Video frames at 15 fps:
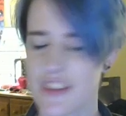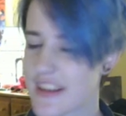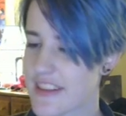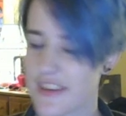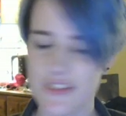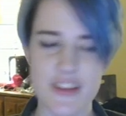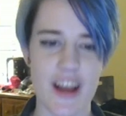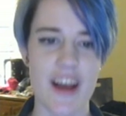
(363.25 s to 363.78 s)

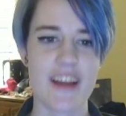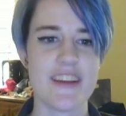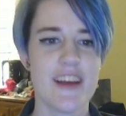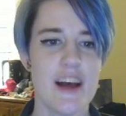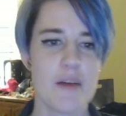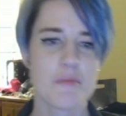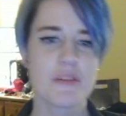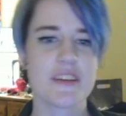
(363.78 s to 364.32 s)
They're done.
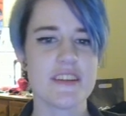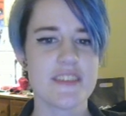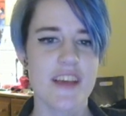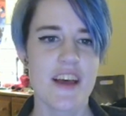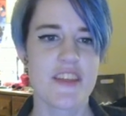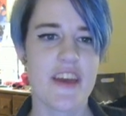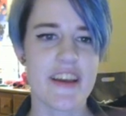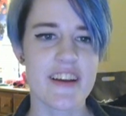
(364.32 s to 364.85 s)
Please,
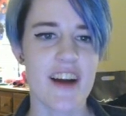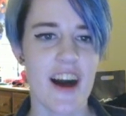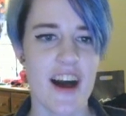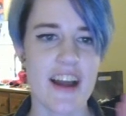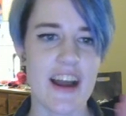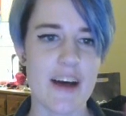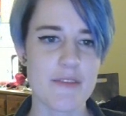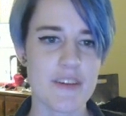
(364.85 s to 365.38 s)
thank God.
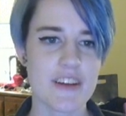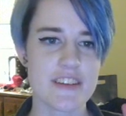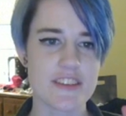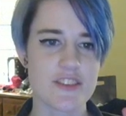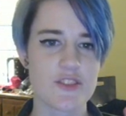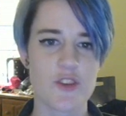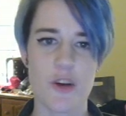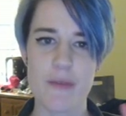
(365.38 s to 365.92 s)
I'm gonna just
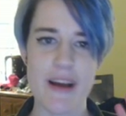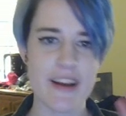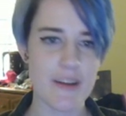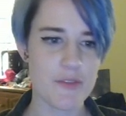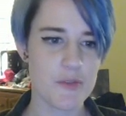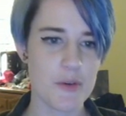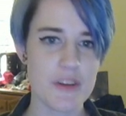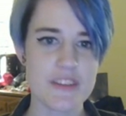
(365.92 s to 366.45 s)
scroll back up
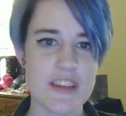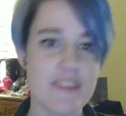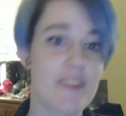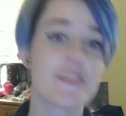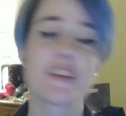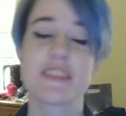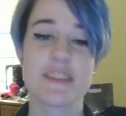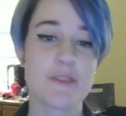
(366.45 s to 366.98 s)
to it. Save. I'm
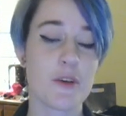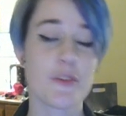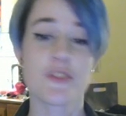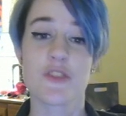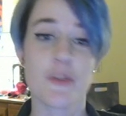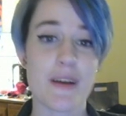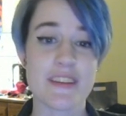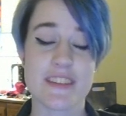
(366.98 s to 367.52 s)
gonna
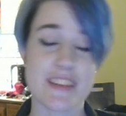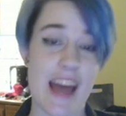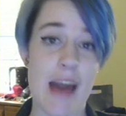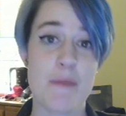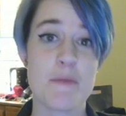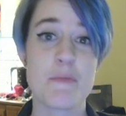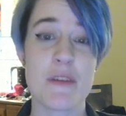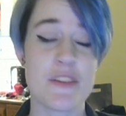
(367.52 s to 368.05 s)
scroll back to this happy
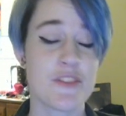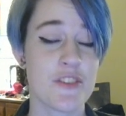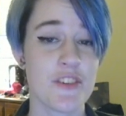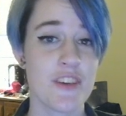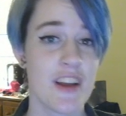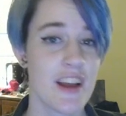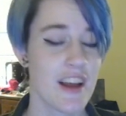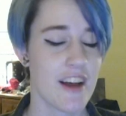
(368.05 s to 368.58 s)
picture
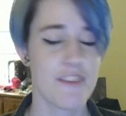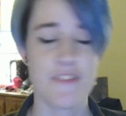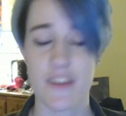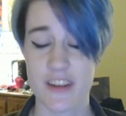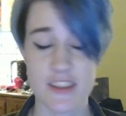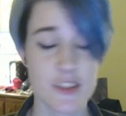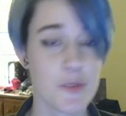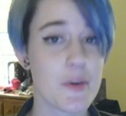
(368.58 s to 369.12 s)
of
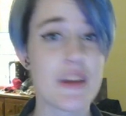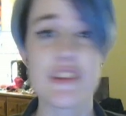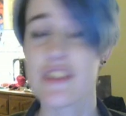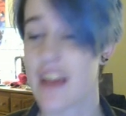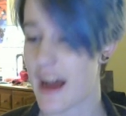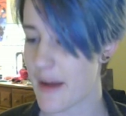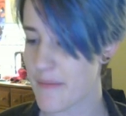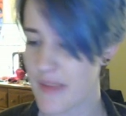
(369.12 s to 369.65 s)
fucking Luigi.
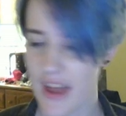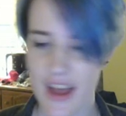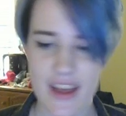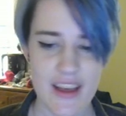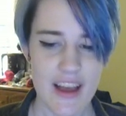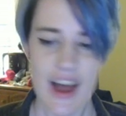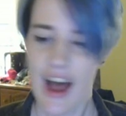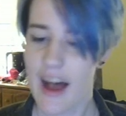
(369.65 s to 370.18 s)
I'm not
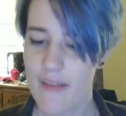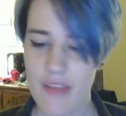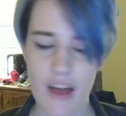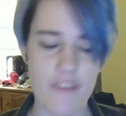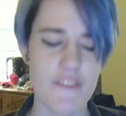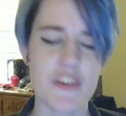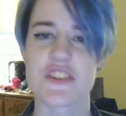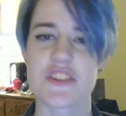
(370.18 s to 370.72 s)

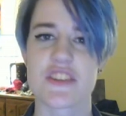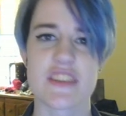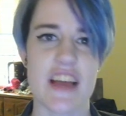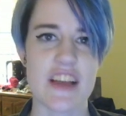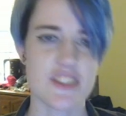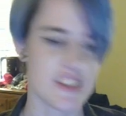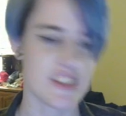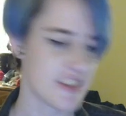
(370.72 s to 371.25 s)
finishing that
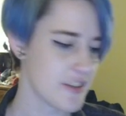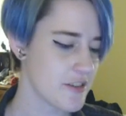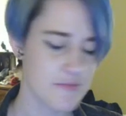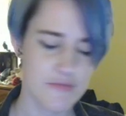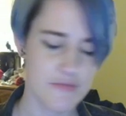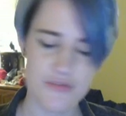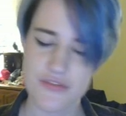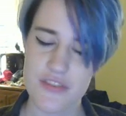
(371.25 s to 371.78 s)
shit. They're
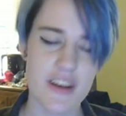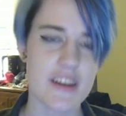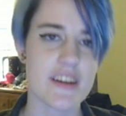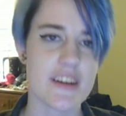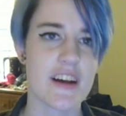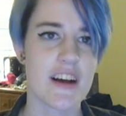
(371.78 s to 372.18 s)
fuck.